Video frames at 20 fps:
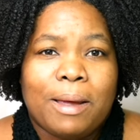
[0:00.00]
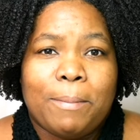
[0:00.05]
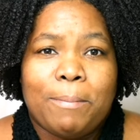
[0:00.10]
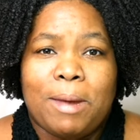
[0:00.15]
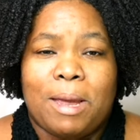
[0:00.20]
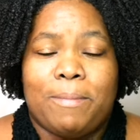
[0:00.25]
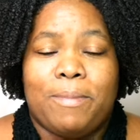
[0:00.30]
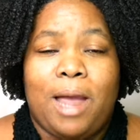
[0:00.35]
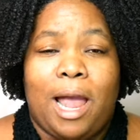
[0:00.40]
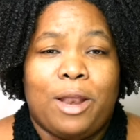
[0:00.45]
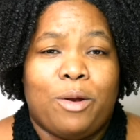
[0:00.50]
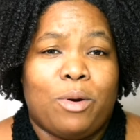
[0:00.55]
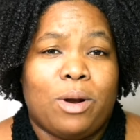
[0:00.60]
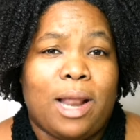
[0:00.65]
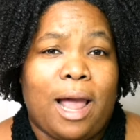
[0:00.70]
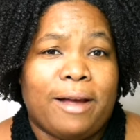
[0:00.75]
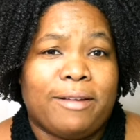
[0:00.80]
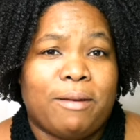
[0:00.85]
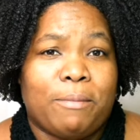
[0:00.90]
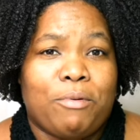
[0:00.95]
maybe I don't
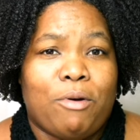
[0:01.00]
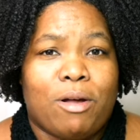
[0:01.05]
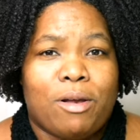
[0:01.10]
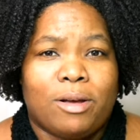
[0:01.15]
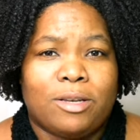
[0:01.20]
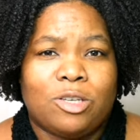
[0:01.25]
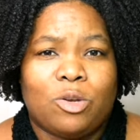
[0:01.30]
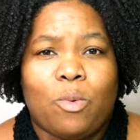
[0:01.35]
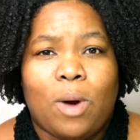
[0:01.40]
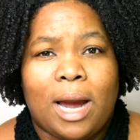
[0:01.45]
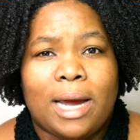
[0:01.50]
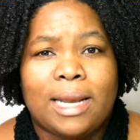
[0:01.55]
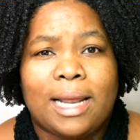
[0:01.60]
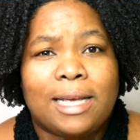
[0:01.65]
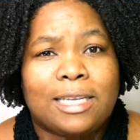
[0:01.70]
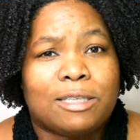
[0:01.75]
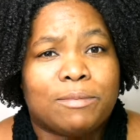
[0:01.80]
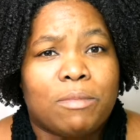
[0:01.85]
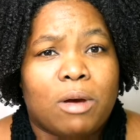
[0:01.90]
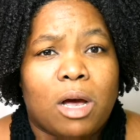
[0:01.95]
like the products quite
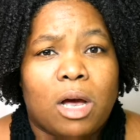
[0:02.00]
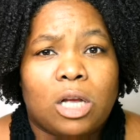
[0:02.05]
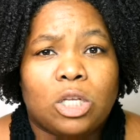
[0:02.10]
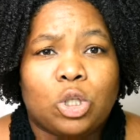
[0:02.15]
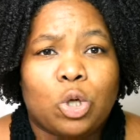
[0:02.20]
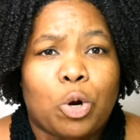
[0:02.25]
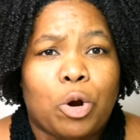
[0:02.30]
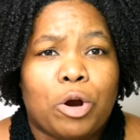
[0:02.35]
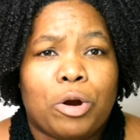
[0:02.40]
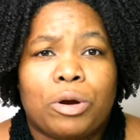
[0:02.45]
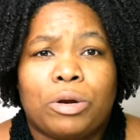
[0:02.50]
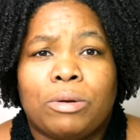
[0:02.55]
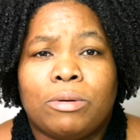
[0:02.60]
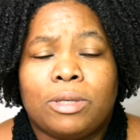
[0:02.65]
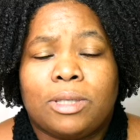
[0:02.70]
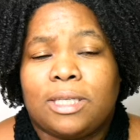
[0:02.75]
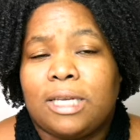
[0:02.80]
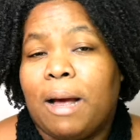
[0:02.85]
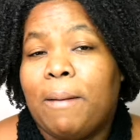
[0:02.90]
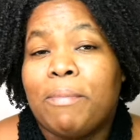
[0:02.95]
as much, or
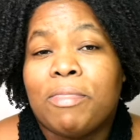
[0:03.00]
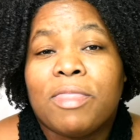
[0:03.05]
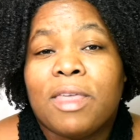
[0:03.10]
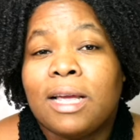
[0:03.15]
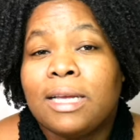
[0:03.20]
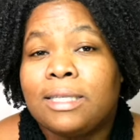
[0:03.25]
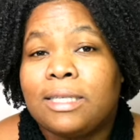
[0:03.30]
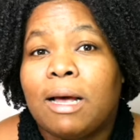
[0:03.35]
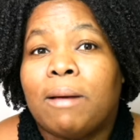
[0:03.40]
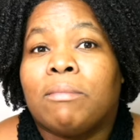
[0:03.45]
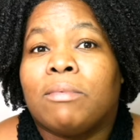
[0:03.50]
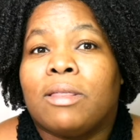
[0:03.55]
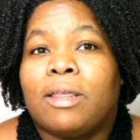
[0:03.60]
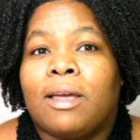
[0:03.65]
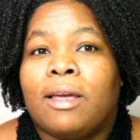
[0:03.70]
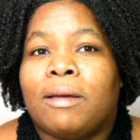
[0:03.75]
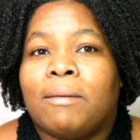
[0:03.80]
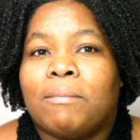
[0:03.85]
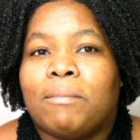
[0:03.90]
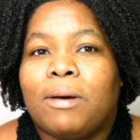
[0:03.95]

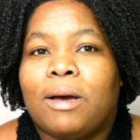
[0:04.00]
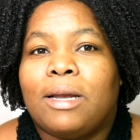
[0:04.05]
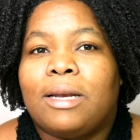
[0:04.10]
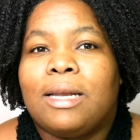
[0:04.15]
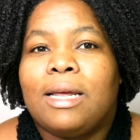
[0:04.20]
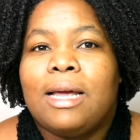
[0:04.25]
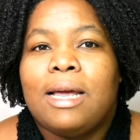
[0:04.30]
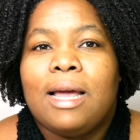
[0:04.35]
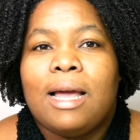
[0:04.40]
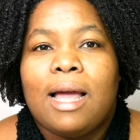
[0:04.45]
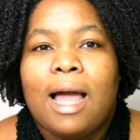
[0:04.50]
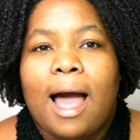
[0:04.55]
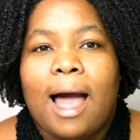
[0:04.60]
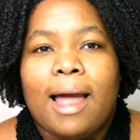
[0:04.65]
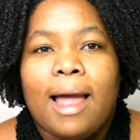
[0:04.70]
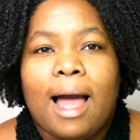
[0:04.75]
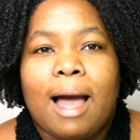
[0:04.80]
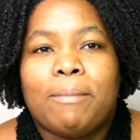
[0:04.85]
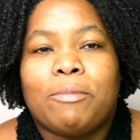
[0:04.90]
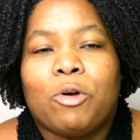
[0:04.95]
something, but
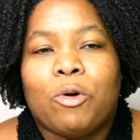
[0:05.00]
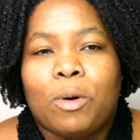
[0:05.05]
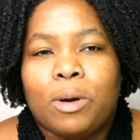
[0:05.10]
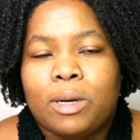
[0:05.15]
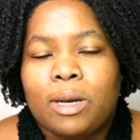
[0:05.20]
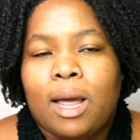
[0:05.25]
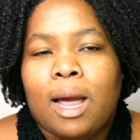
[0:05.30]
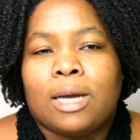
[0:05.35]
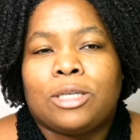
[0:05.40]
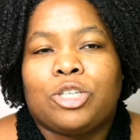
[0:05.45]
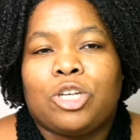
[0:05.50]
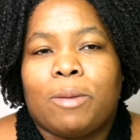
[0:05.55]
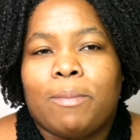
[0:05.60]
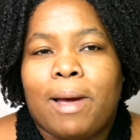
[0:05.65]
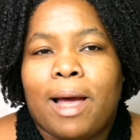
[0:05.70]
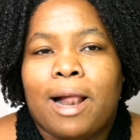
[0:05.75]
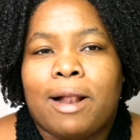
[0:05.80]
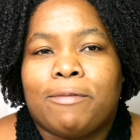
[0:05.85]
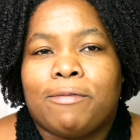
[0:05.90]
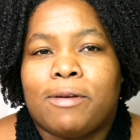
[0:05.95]
I am going the extra
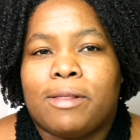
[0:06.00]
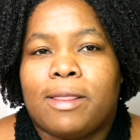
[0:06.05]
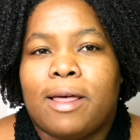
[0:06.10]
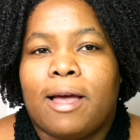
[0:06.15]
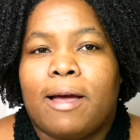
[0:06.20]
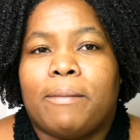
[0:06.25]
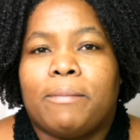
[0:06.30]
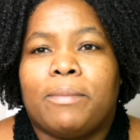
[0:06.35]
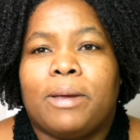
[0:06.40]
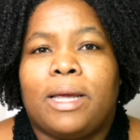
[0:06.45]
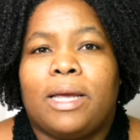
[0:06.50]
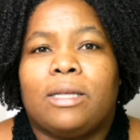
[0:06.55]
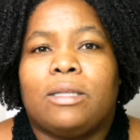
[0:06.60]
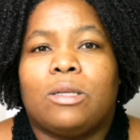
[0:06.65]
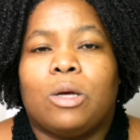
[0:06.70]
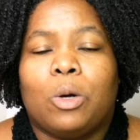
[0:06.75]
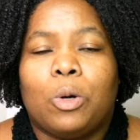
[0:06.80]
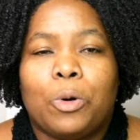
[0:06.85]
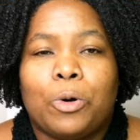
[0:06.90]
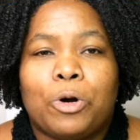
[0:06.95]
mile for them
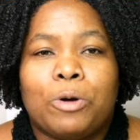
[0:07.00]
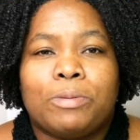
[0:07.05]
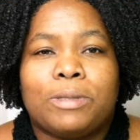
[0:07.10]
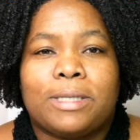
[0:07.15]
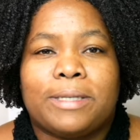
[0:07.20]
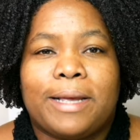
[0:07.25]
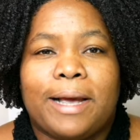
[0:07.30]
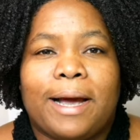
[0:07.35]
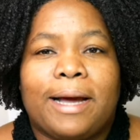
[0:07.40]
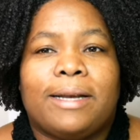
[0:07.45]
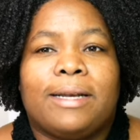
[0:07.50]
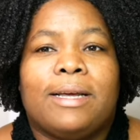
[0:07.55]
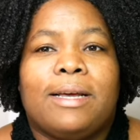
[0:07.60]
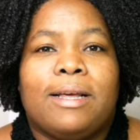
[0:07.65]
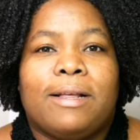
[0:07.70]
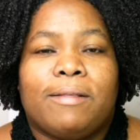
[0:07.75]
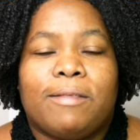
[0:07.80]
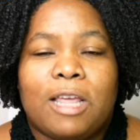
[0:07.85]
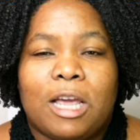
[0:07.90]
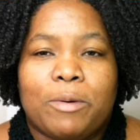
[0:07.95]
in the hopes that
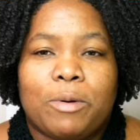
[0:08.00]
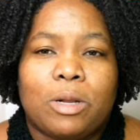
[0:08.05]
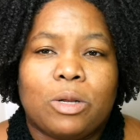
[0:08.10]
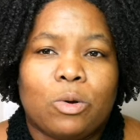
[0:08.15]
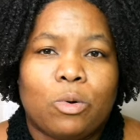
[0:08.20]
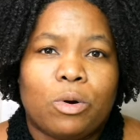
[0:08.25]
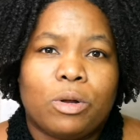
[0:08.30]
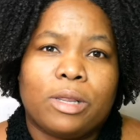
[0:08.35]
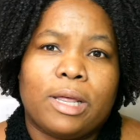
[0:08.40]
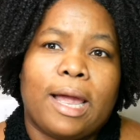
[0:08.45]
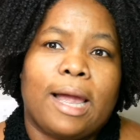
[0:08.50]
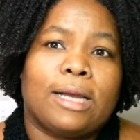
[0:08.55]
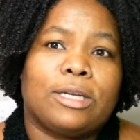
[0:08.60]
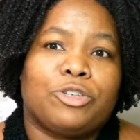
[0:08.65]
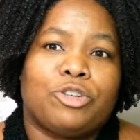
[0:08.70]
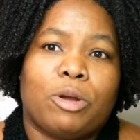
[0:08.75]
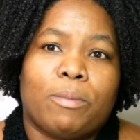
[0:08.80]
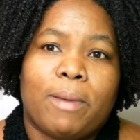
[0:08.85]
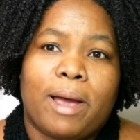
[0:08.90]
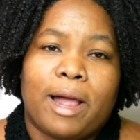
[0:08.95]
they will go the
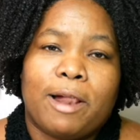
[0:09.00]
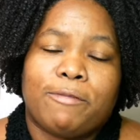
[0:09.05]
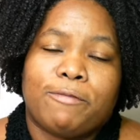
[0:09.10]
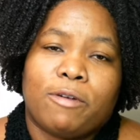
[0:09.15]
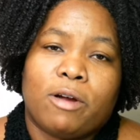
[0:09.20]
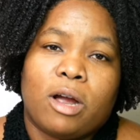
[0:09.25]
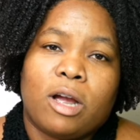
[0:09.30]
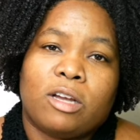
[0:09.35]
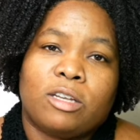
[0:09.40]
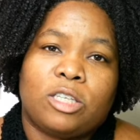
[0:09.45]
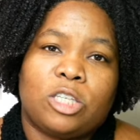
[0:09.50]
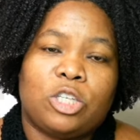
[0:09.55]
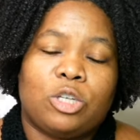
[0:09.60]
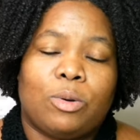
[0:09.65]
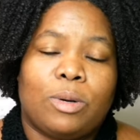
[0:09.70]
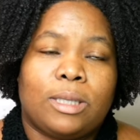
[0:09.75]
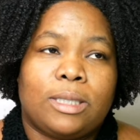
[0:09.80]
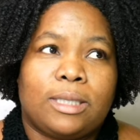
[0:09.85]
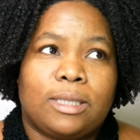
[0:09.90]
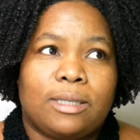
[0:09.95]
extra mile for us.
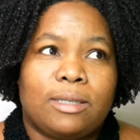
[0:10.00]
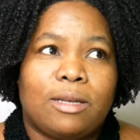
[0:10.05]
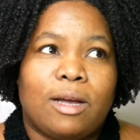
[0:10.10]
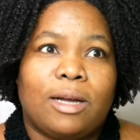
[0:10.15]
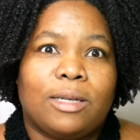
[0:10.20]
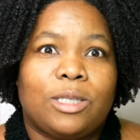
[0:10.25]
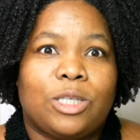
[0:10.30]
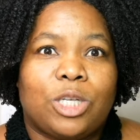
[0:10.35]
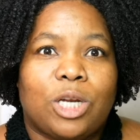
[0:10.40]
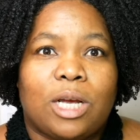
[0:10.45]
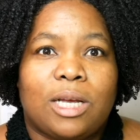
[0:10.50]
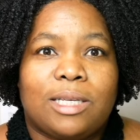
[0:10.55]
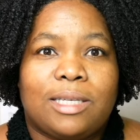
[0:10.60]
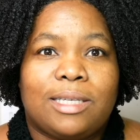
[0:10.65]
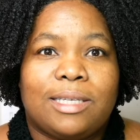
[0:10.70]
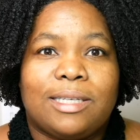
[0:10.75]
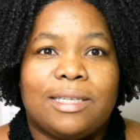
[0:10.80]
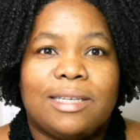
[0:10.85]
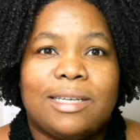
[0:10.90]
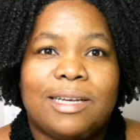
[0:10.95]
So it's not
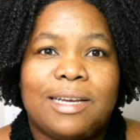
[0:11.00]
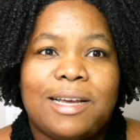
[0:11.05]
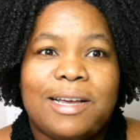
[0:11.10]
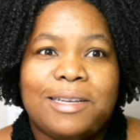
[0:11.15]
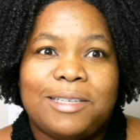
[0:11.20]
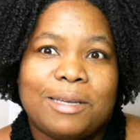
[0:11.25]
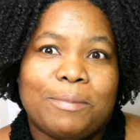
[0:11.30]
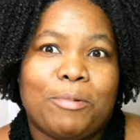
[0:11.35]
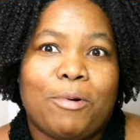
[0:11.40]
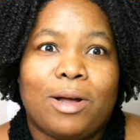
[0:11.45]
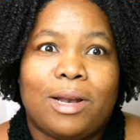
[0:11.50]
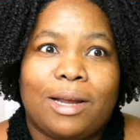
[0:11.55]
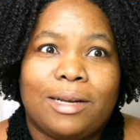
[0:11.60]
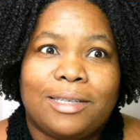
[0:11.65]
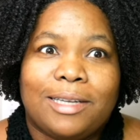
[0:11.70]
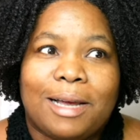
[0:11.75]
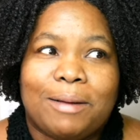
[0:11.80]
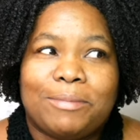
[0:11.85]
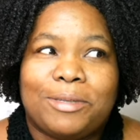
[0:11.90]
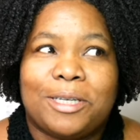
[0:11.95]
just
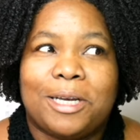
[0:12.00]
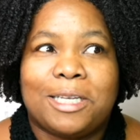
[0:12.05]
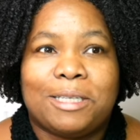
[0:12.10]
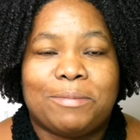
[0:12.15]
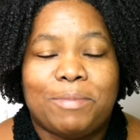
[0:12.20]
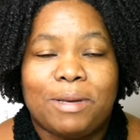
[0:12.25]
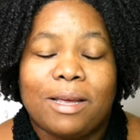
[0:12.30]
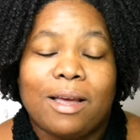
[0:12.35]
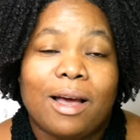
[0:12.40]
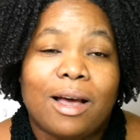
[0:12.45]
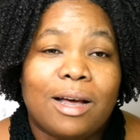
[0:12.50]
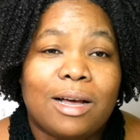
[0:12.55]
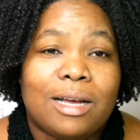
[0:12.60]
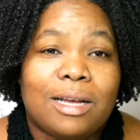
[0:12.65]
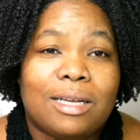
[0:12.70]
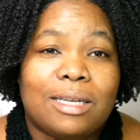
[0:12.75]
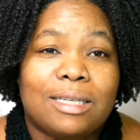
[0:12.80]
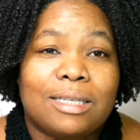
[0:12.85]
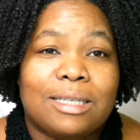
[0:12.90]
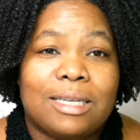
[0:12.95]
supporting them just
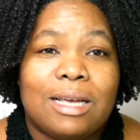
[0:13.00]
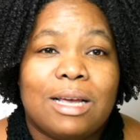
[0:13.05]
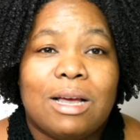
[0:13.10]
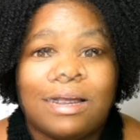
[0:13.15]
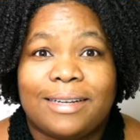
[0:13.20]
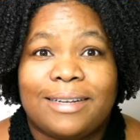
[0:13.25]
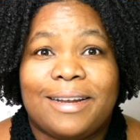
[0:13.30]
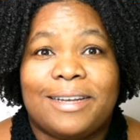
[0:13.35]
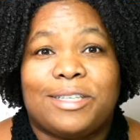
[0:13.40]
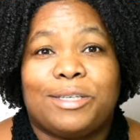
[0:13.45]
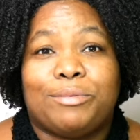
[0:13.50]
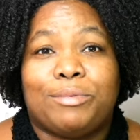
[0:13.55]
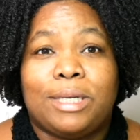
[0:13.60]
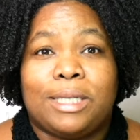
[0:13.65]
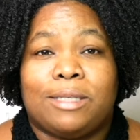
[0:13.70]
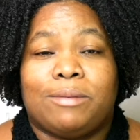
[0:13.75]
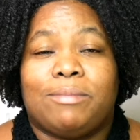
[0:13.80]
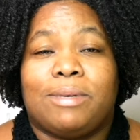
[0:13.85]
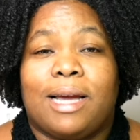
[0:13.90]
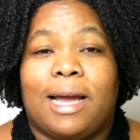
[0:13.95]
because. There's a
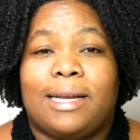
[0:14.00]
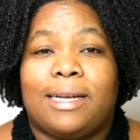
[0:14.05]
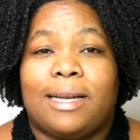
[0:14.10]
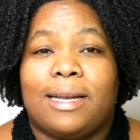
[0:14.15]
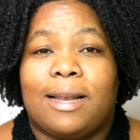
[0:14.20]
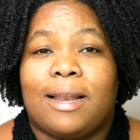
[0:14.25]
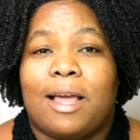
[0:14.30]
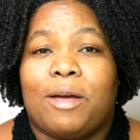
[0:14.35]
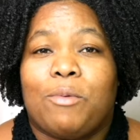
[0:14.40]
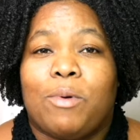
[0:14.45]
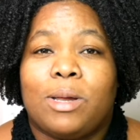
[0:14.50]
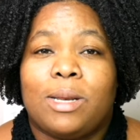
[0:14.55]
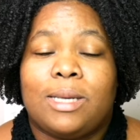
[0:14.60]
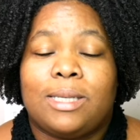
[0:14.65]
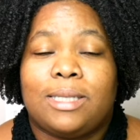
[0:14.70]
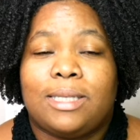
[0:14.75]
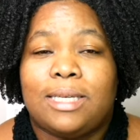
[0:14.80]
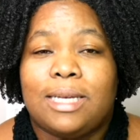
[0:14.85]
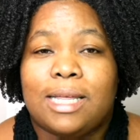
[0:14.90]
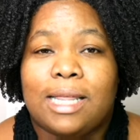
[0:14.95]
reason behind it, and I want to
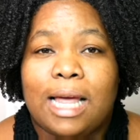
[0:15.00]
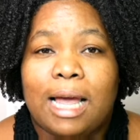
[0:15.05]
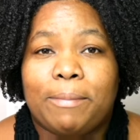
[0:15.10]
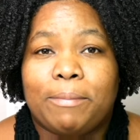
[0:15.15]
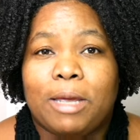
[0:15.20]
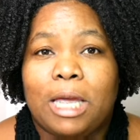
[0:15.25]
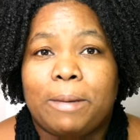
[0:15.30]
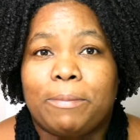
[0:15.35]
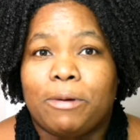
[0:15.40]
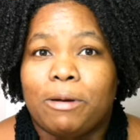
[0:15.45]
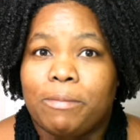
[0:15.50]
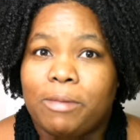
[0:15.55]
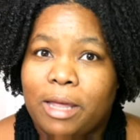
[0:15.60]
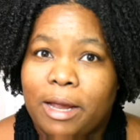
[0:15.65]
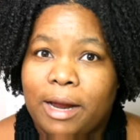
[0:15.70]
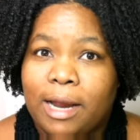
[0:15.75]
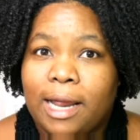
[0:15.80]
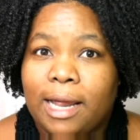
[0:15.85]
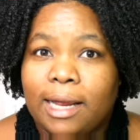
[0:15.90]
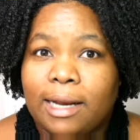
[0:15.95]
see them keep up
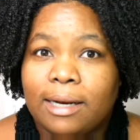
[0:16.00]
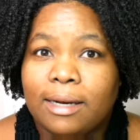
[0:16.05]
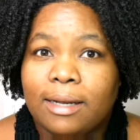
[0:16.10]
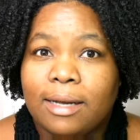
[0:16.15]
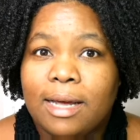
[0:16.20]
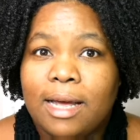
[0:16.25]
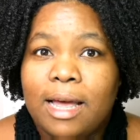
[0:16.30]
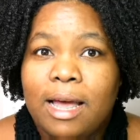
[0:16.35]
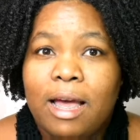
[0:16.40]
their end.